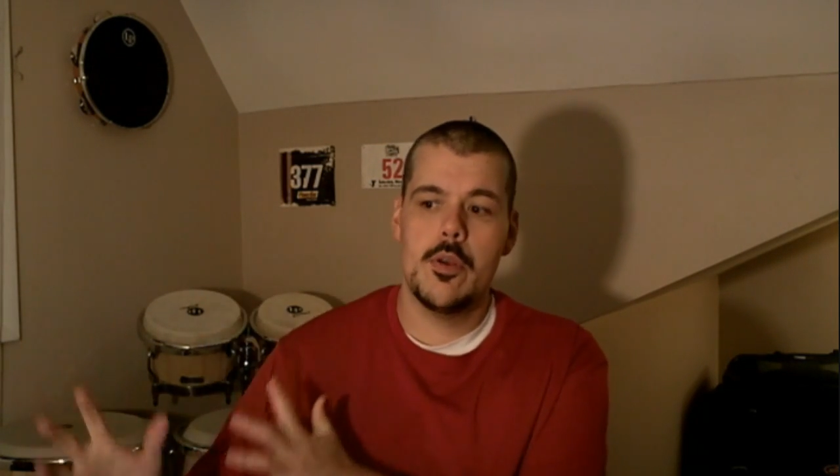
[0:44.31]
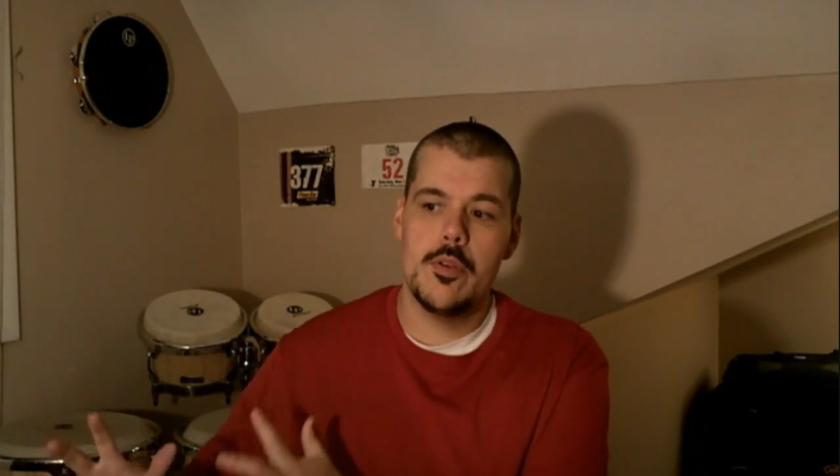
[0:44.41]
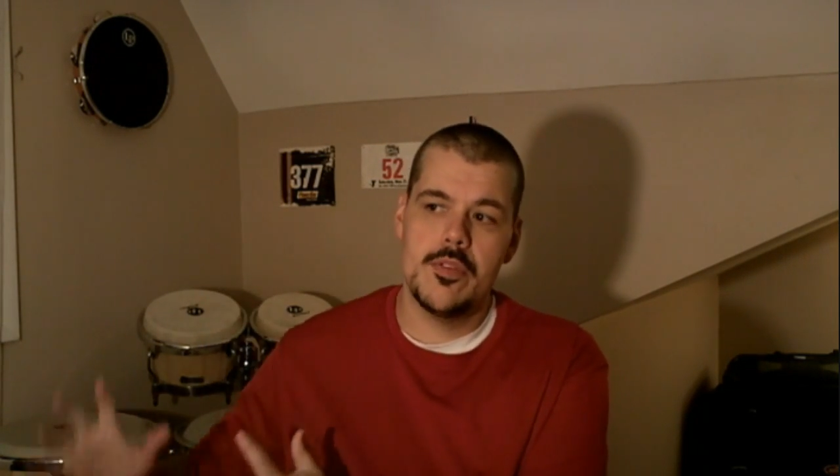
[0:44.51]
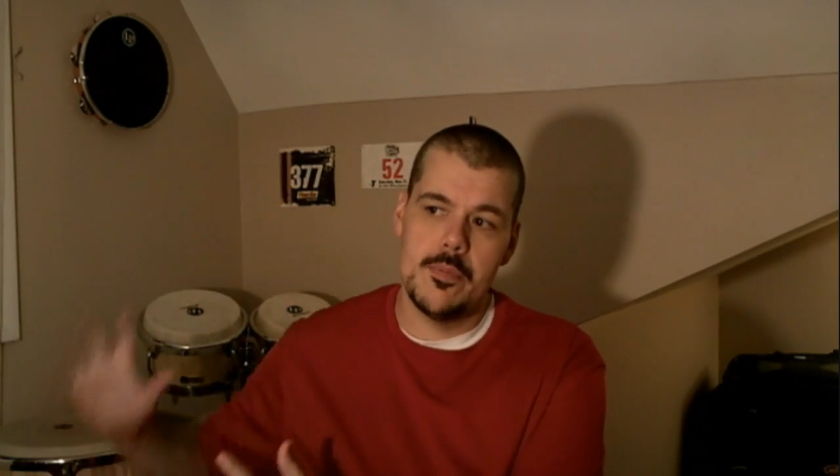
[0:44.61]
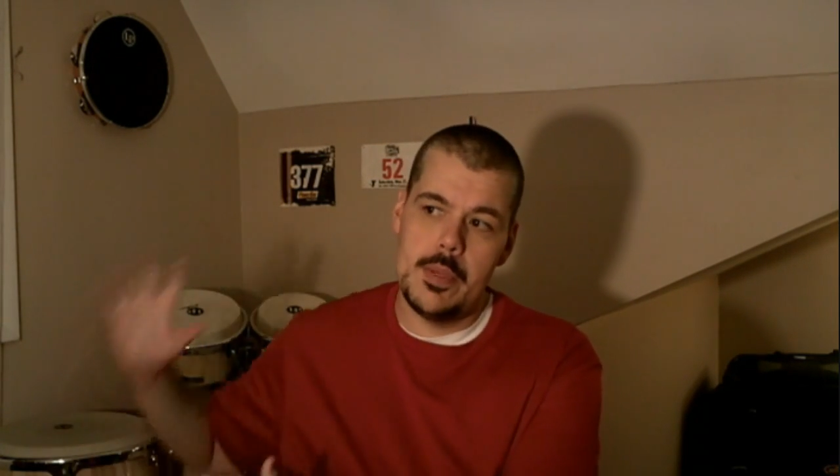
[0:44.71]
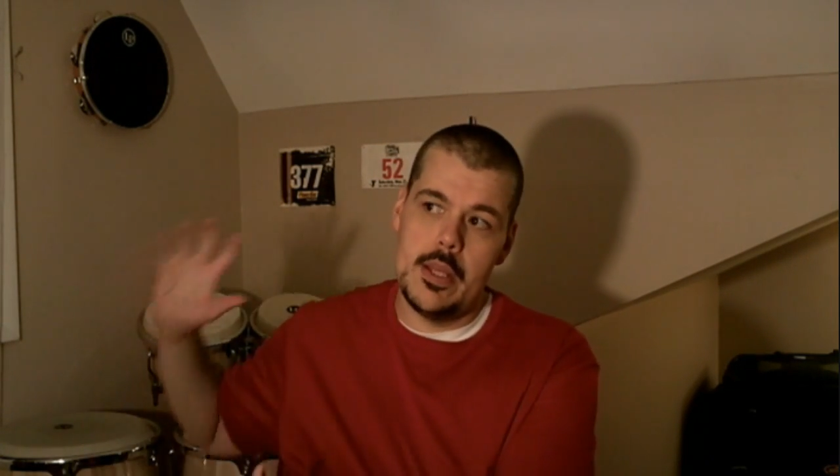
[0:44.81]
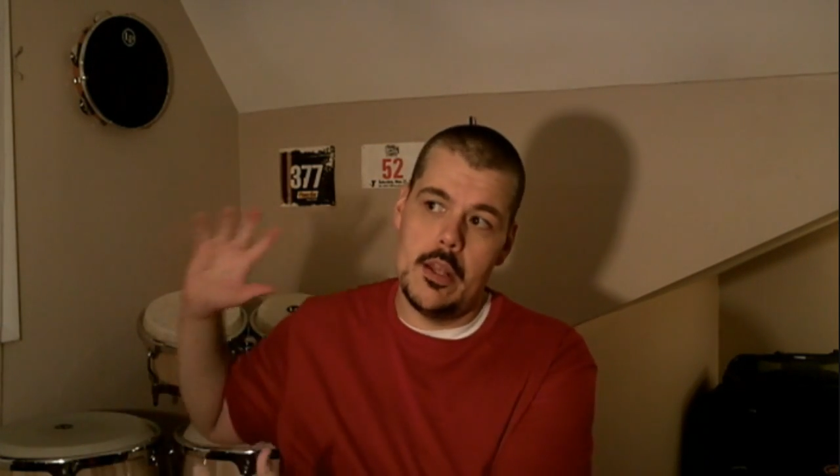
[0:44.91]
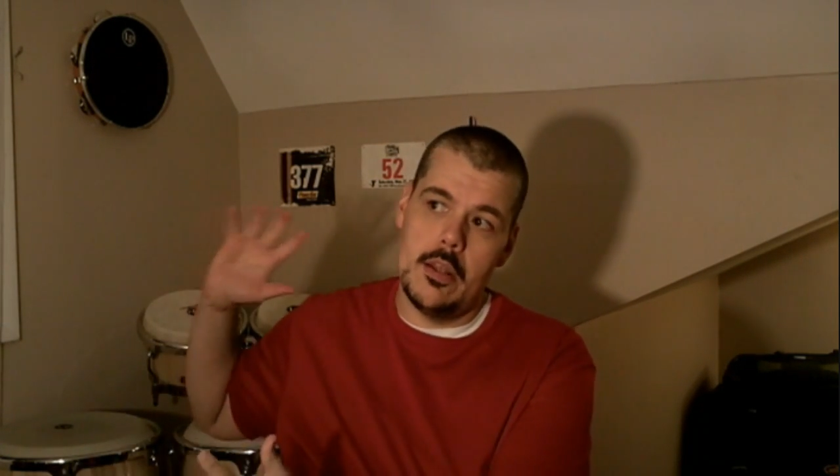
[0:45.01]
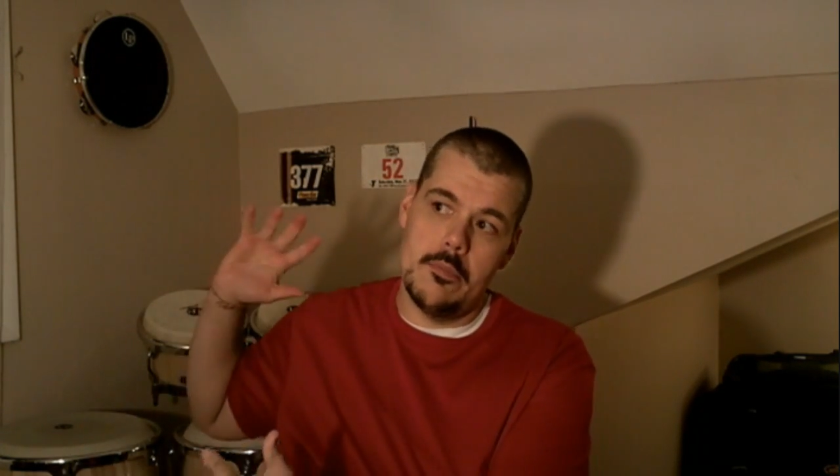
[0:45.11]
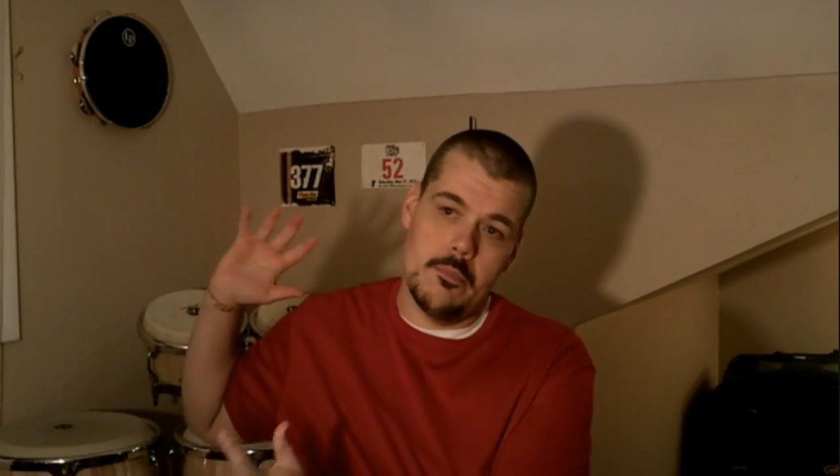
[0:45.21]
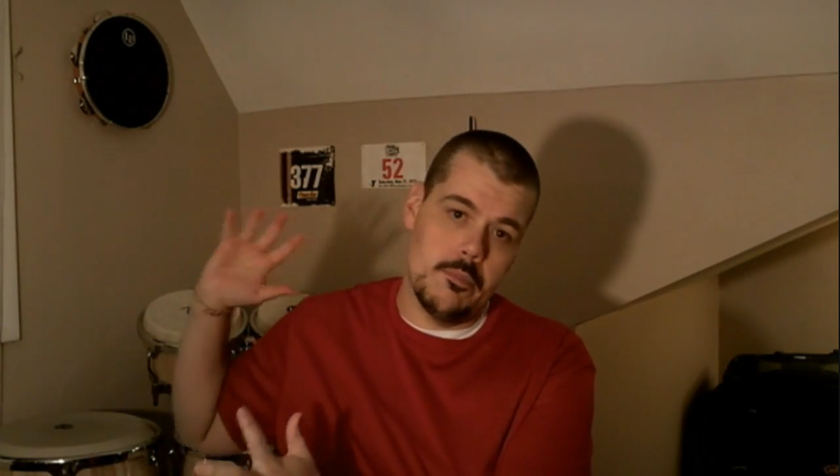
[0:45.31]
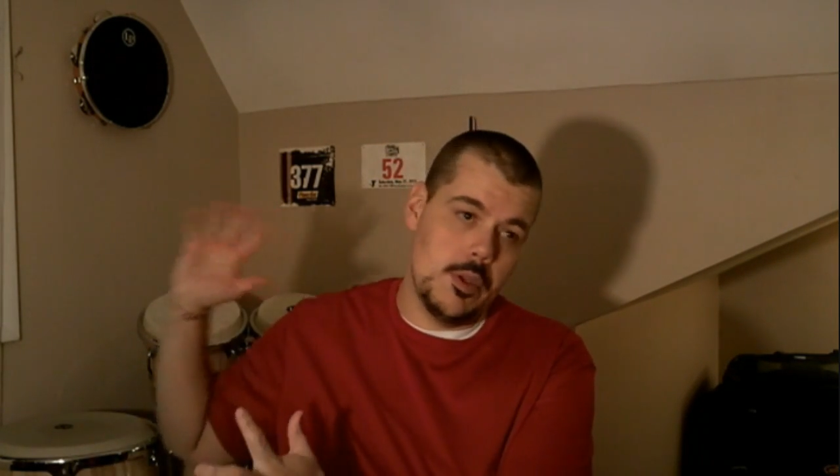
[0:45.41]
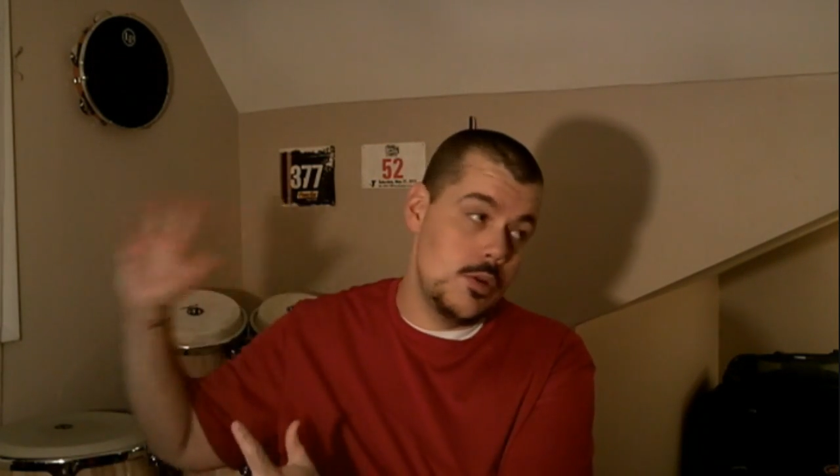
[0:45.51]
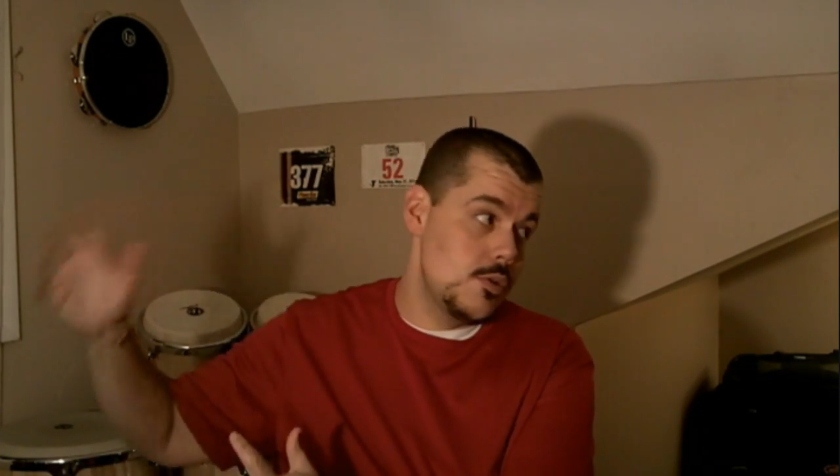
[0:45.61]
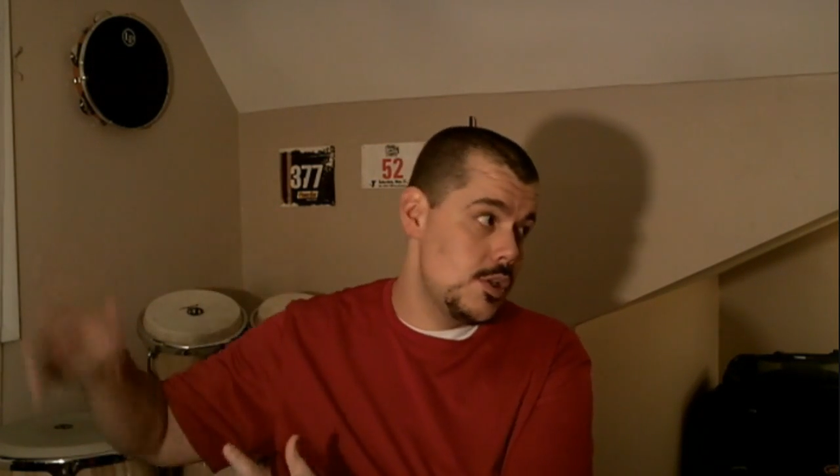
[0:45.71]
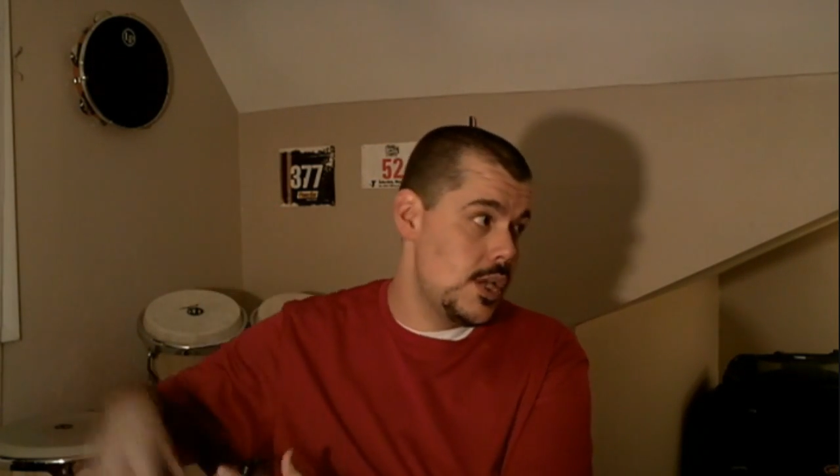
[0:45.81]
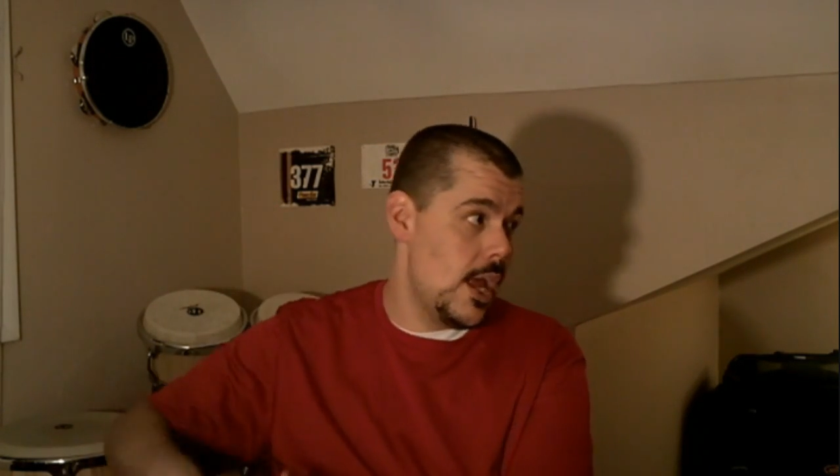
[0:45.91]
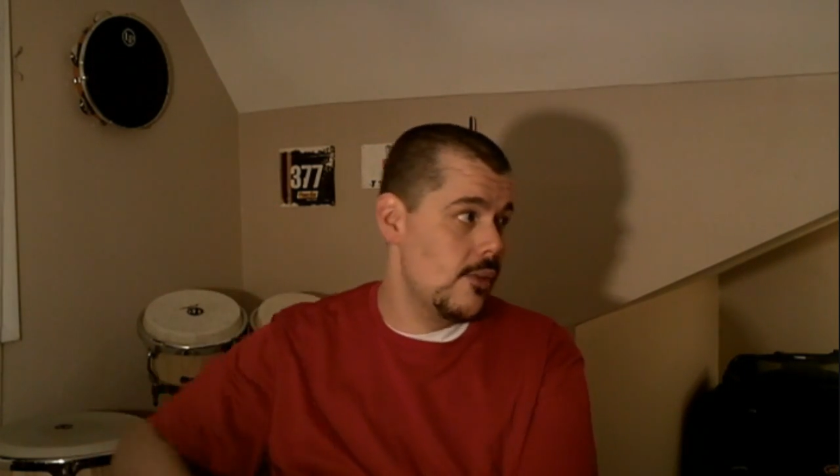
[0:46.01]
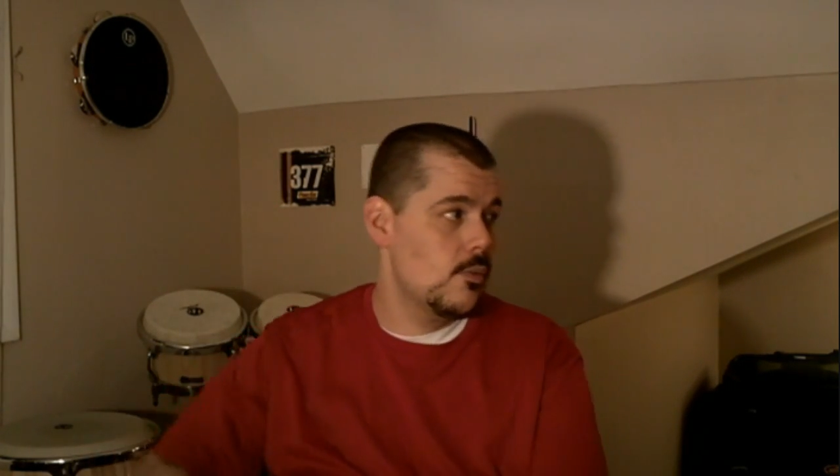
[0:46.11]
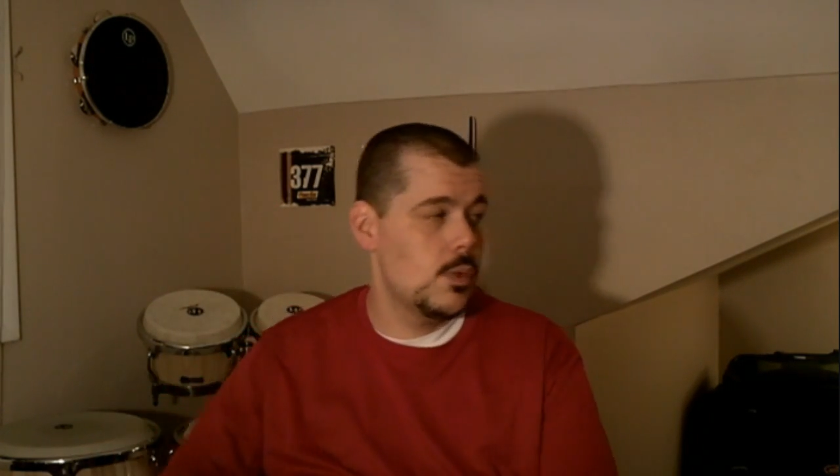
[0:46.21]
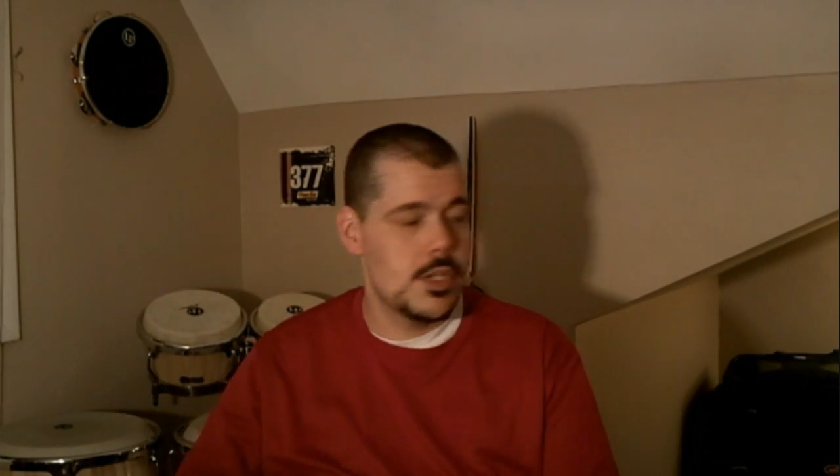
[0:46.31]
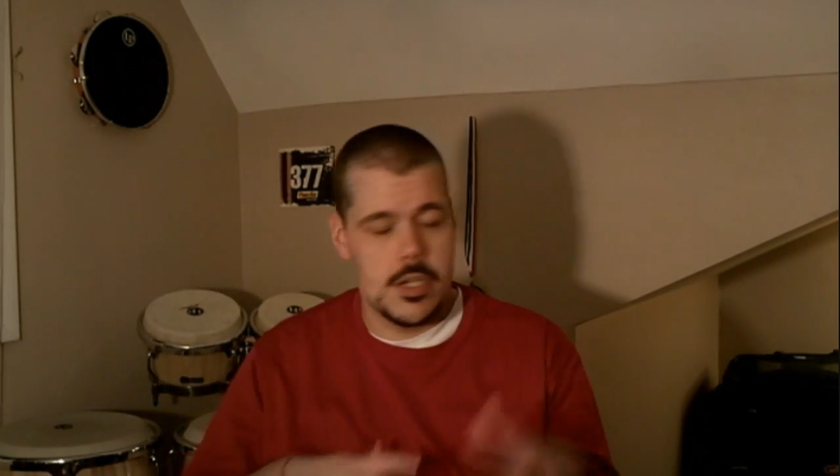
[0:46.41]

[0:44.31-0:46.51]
There used to be a huge desk,